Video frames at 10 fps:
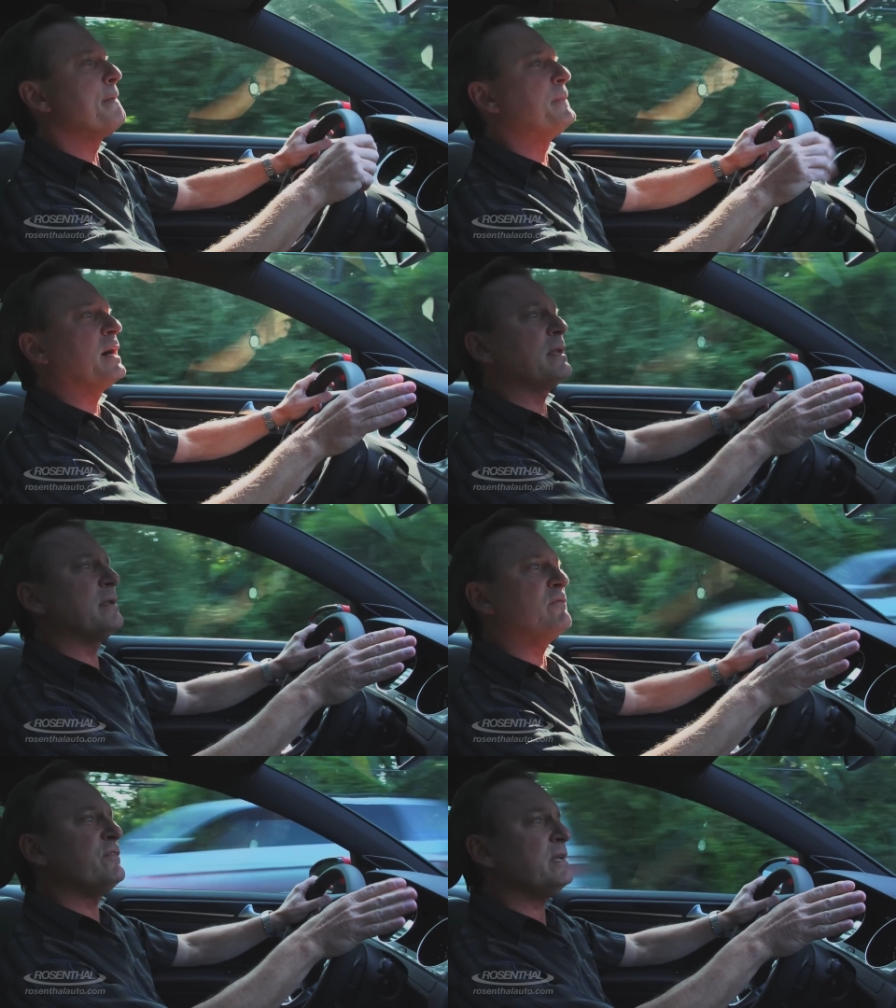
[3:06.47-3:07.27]
But
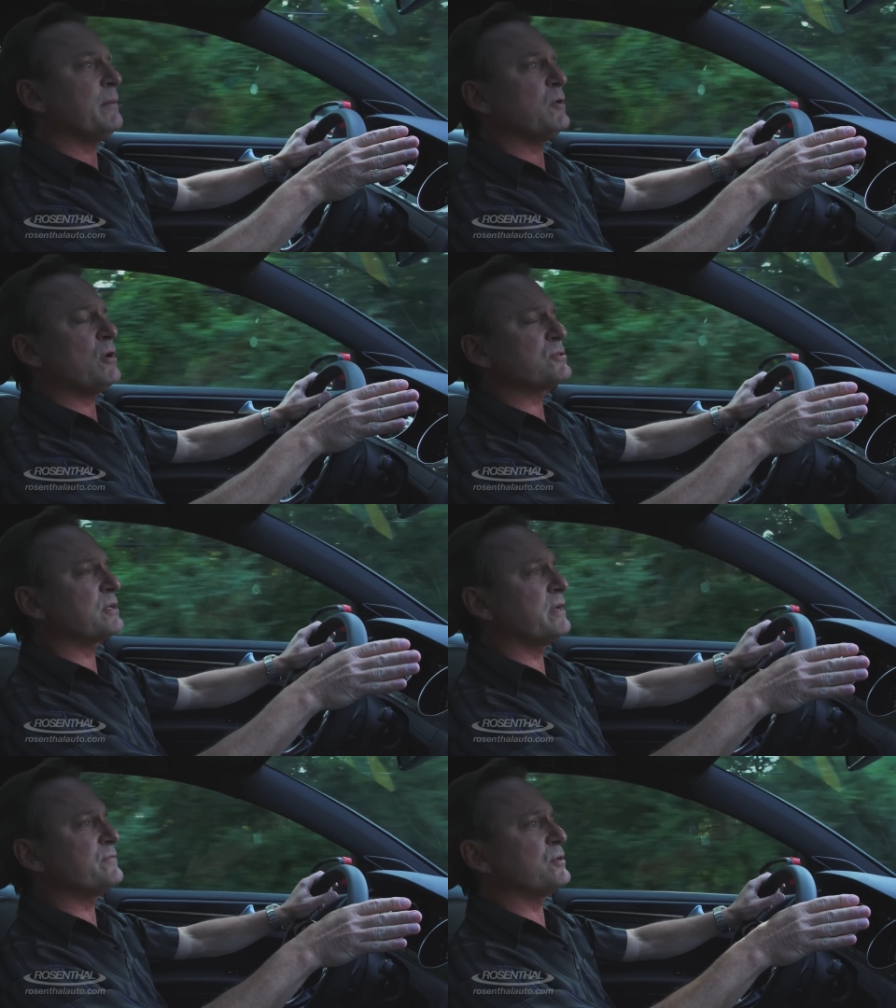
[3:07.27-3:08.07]
VW also
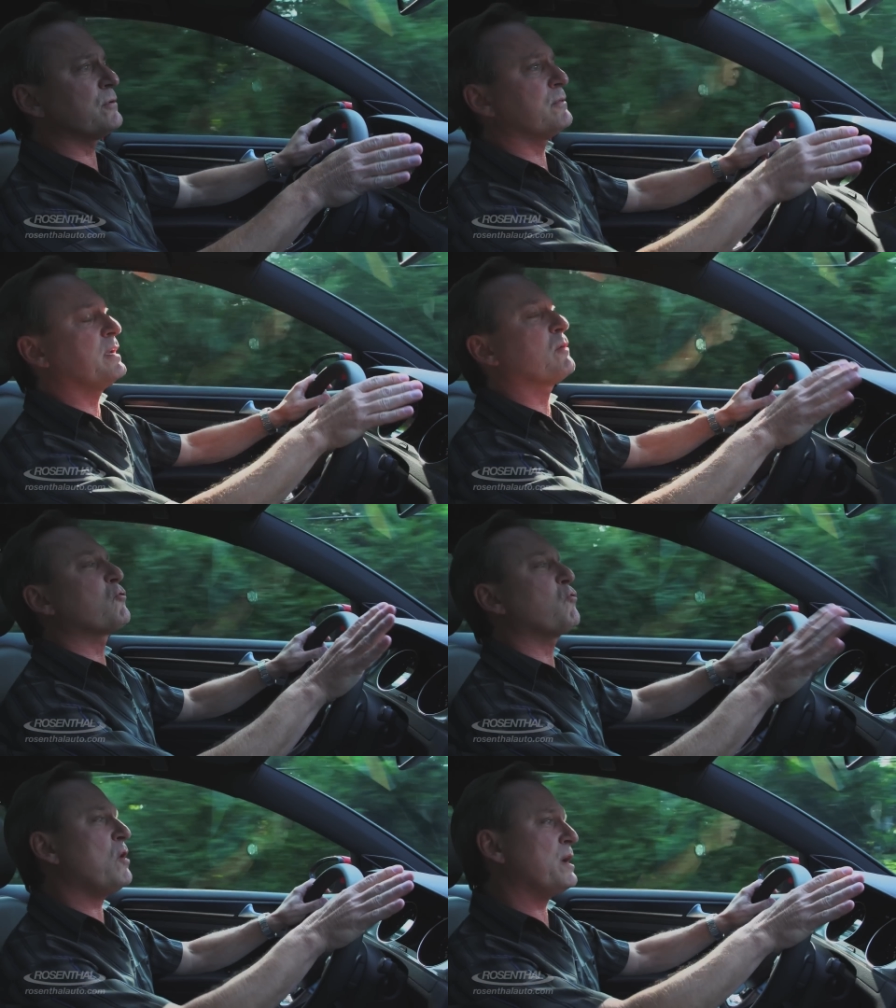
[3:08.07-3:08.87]
gives you their
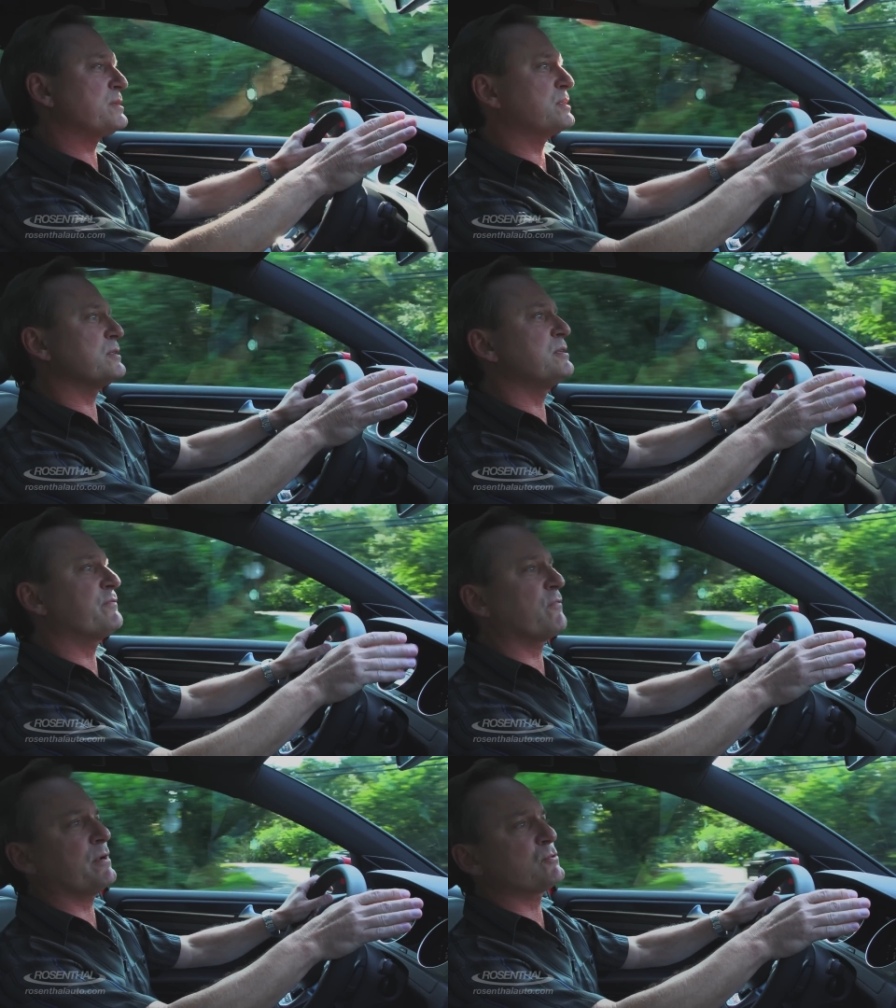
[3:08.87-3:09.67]
cross
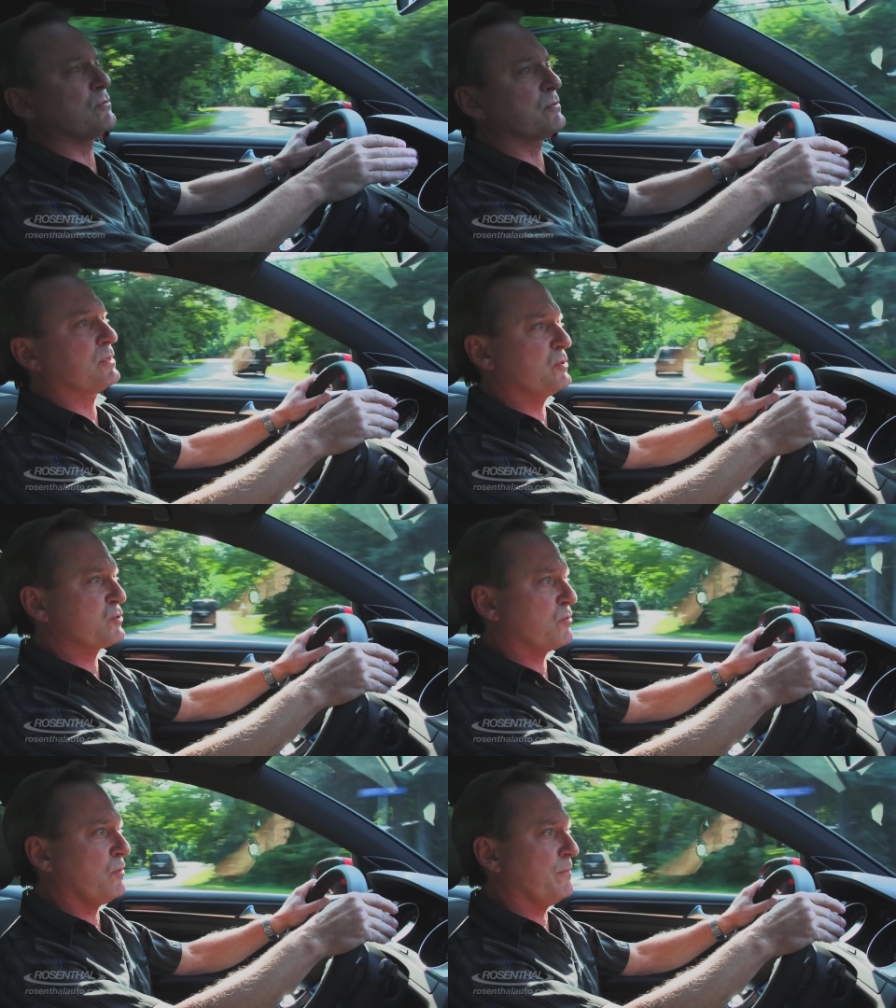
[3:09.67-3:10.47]
differential
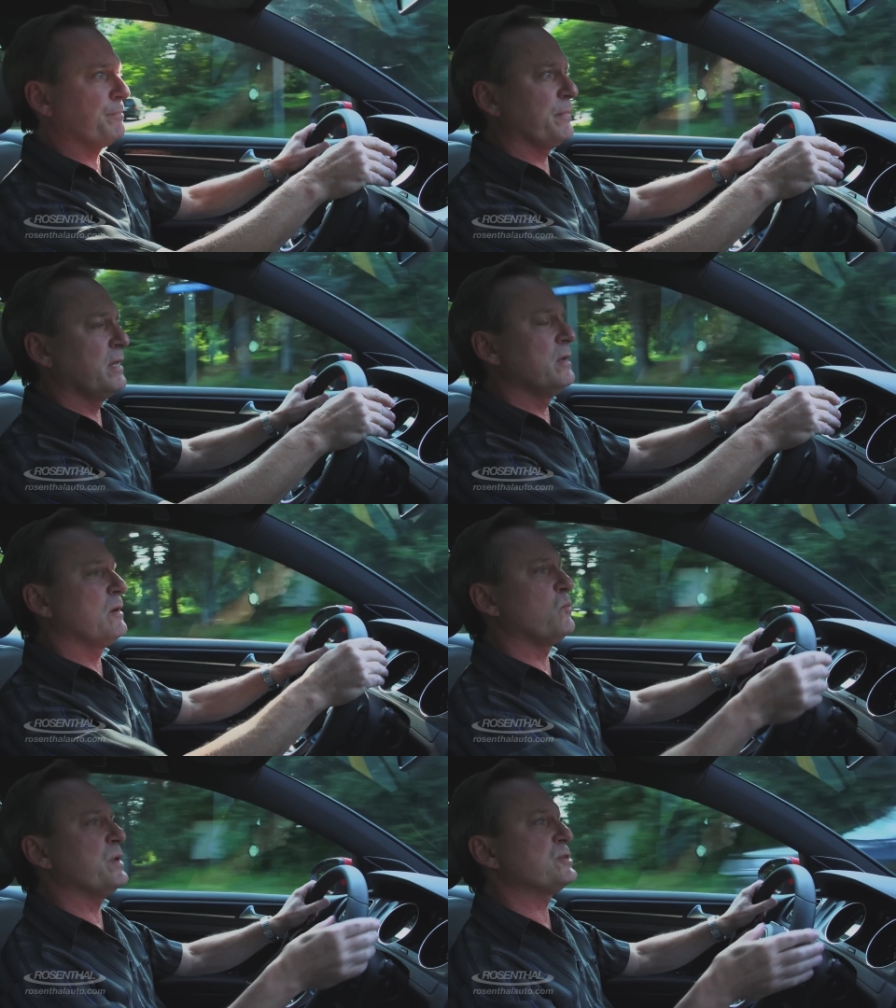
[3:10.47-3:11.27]
control,
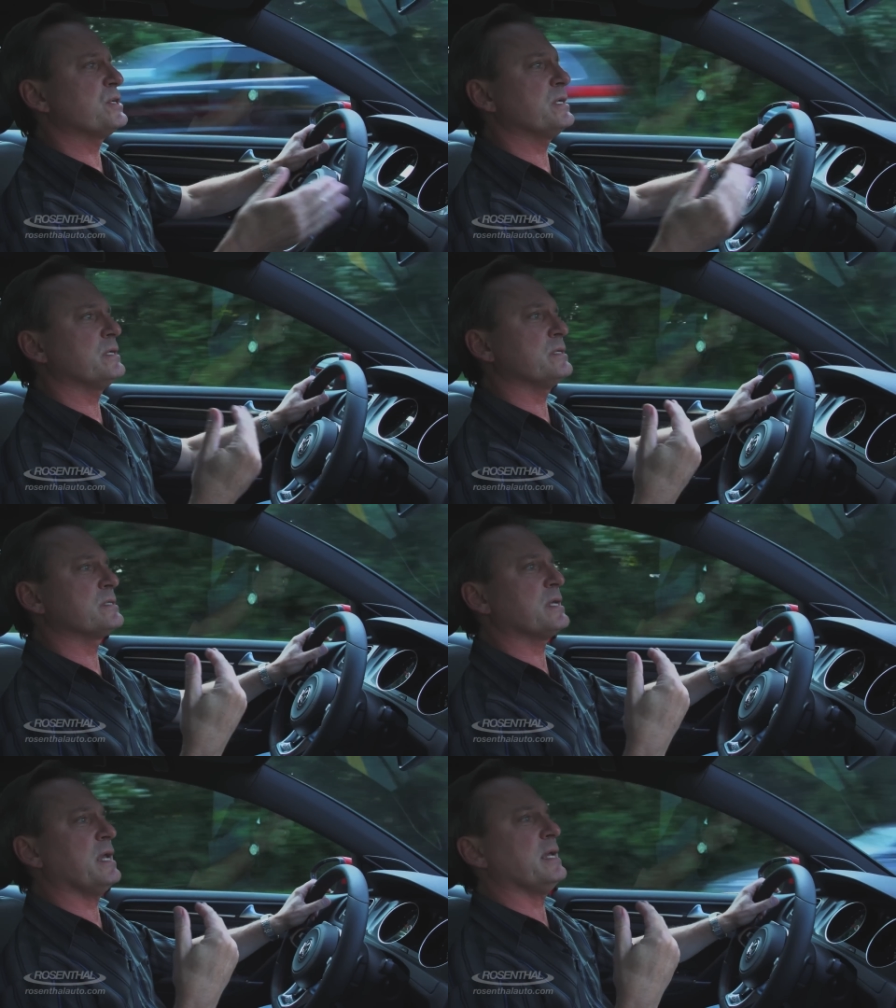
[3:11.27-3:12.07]
which
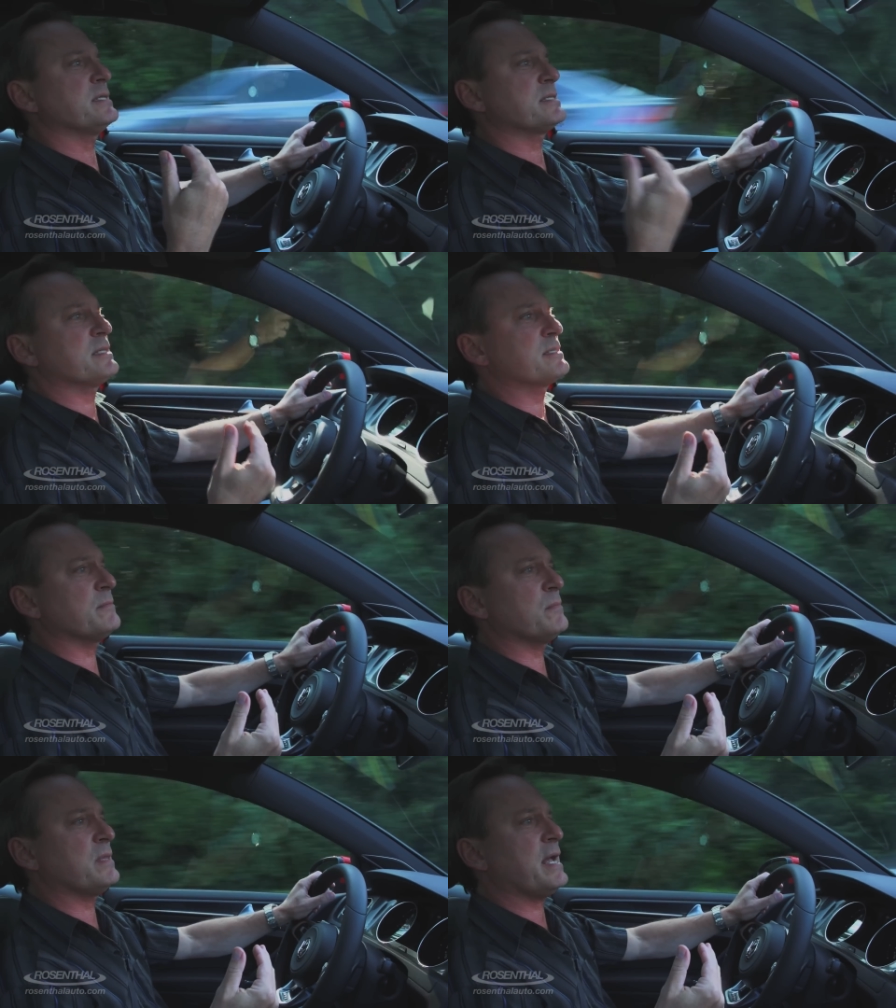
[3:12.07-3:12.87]
is a
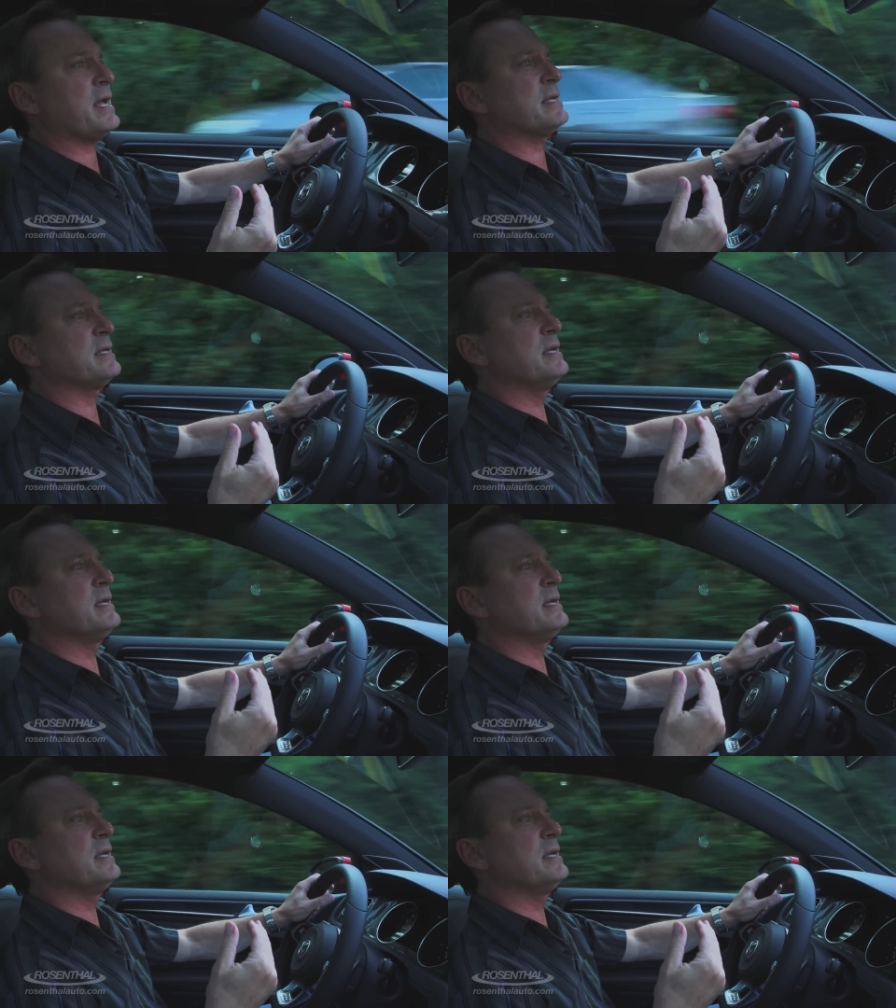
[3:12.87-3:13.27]
system that